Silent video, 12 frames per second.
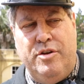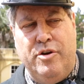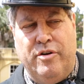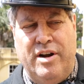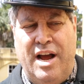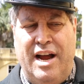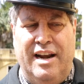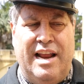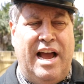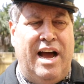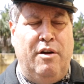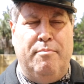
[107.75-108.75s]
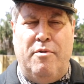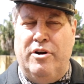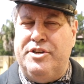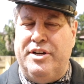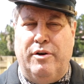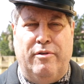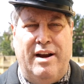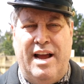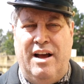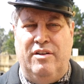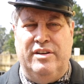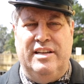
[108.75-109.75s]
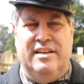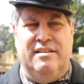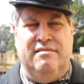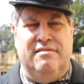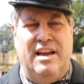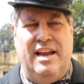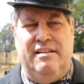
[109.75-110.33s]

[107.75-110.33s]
you're not out marching around and,